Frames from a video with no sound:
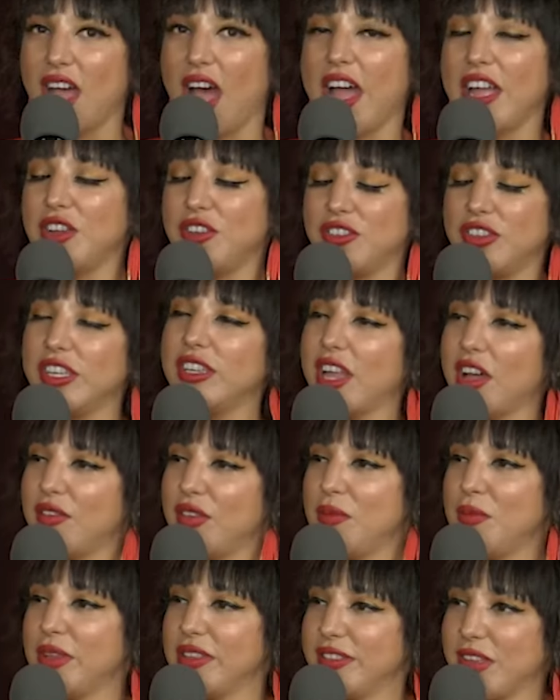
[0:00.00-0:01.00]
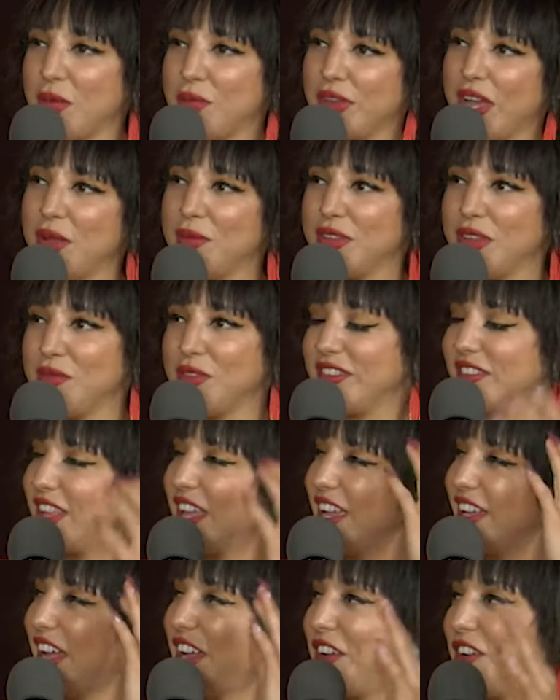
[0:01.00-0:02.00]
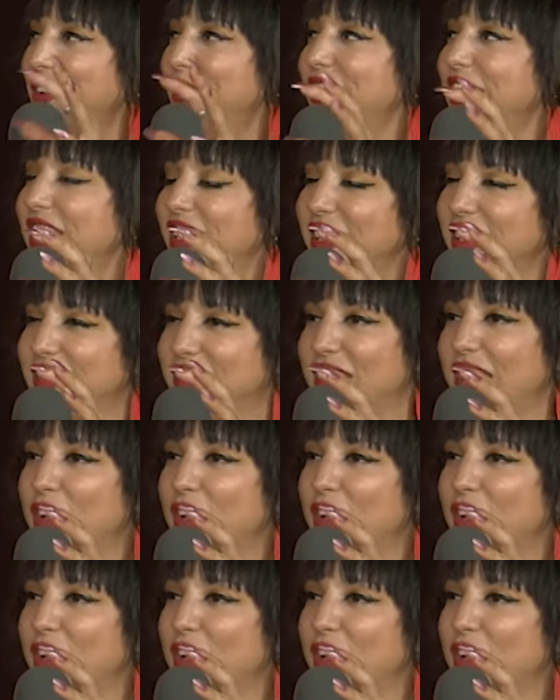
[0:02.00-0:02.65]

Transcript: I usually love it, but sometimes I'm just like I can only listen to